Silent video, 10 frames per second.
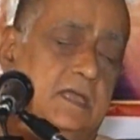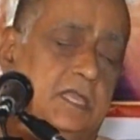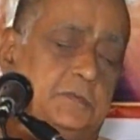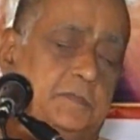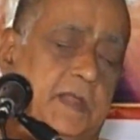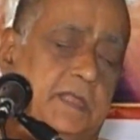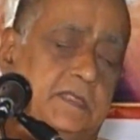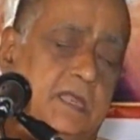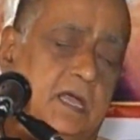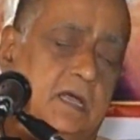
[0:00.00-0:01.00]
His
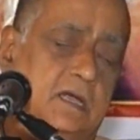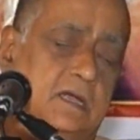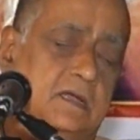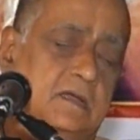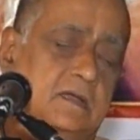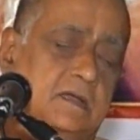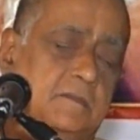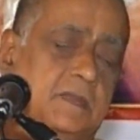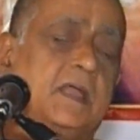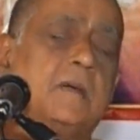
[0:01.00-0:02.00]
prajna
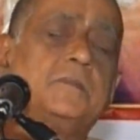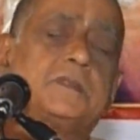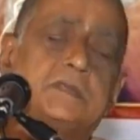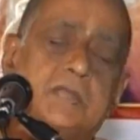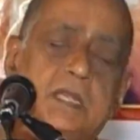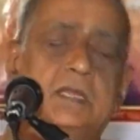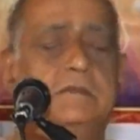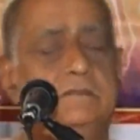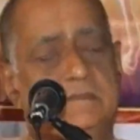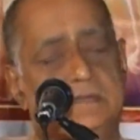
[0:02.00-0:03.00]
becomes steady.
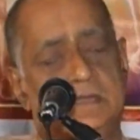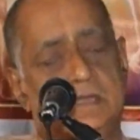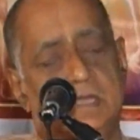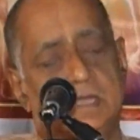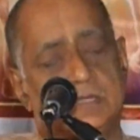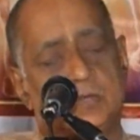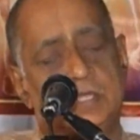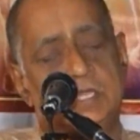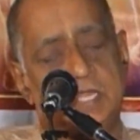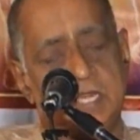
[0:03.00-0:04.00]
So
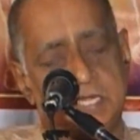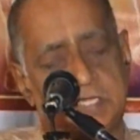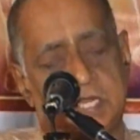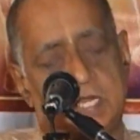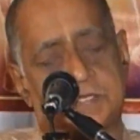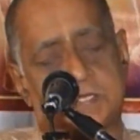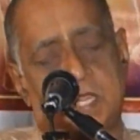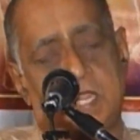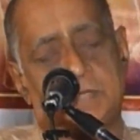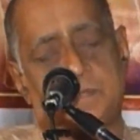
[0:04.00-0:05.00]
in the initial
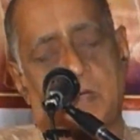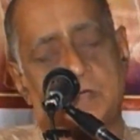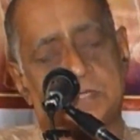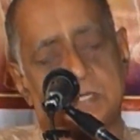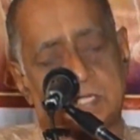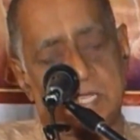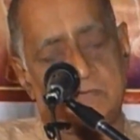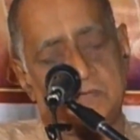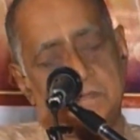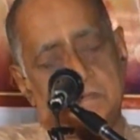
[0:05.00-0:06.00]
stage,
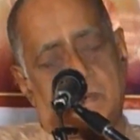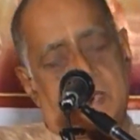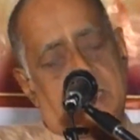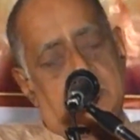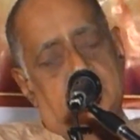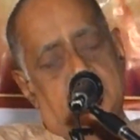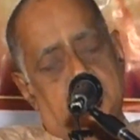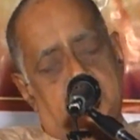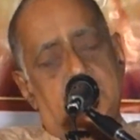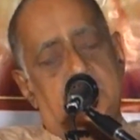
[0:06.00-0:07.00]
positive mind
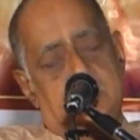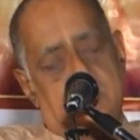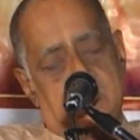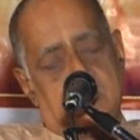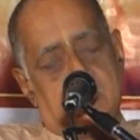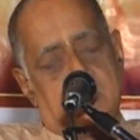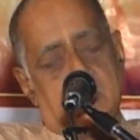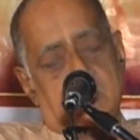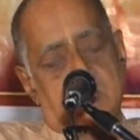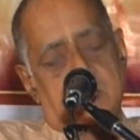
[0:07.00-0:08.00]
must be
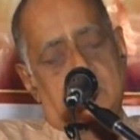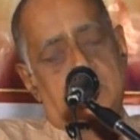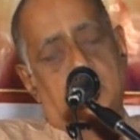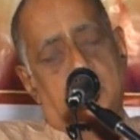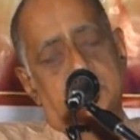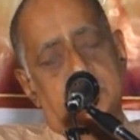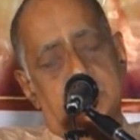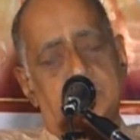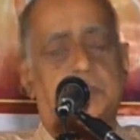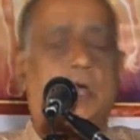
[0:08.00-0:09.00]
given positive